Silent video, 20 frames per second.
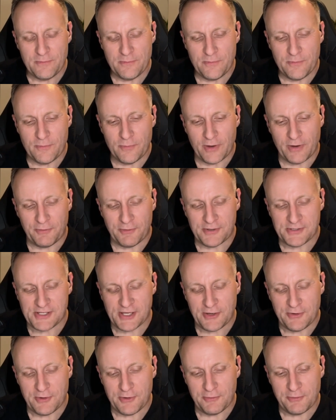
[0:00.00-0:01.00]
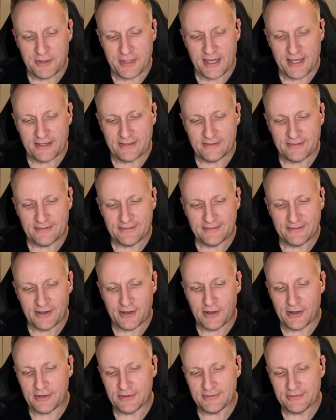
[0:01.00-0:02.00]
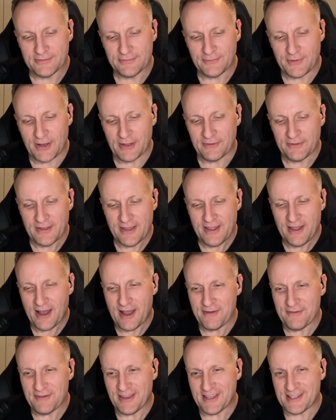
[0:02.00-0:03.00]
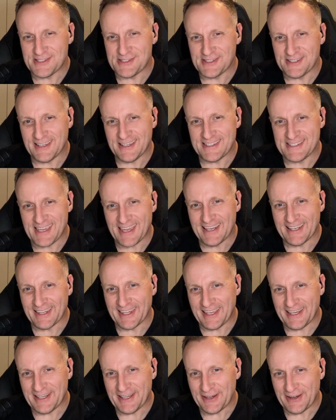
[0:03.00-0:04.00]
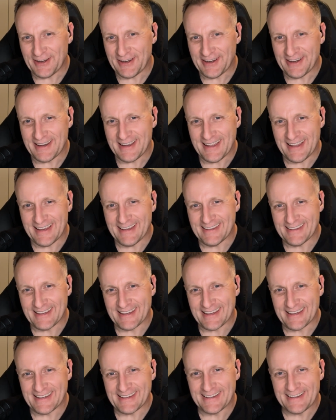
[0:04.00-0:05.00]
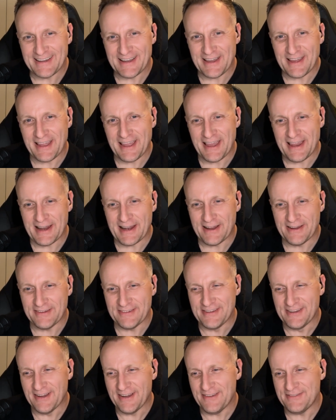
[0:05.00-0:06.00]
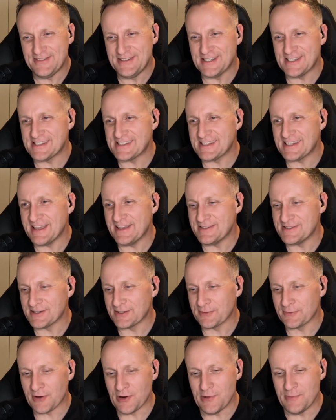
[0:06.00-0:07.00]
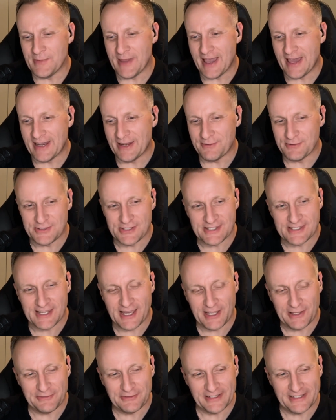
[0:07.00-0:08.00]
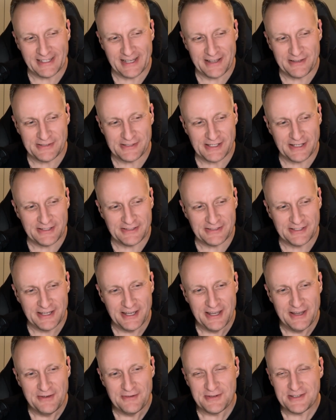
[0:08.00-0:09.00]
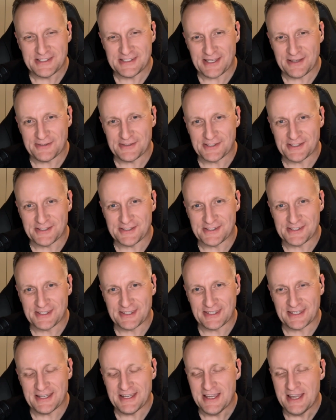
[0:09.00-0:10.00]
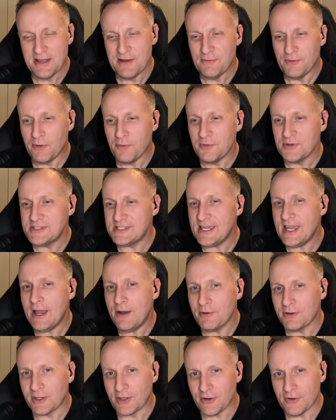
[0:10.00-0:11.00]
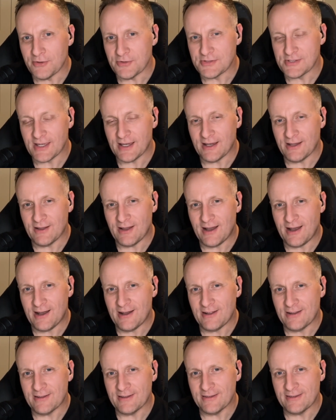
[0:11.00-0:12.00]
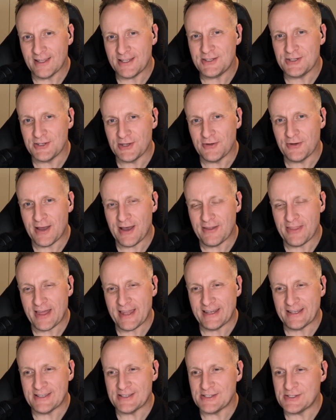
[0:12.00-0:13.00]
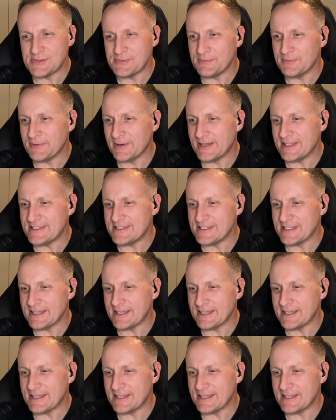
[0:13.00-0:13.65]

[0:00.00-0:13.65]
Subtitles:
Where was I going with that? Oh, well, it's getting late here, and I'm just, as a grown man, I was just coloring downstairs, which sounds a little silly. Well, we'll see how it goes. I'll let you know how that is, but